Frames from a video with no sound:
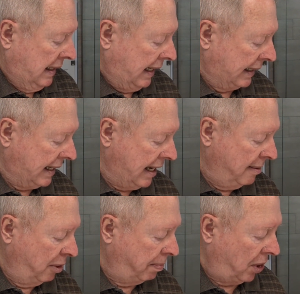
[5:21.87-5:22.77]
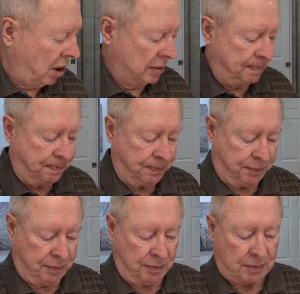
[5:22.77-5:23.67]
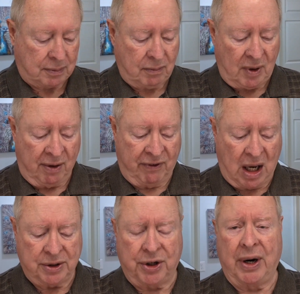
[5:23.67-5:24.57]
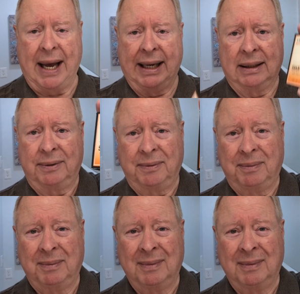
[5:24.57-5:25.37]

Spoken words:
I came upon Von der Hagen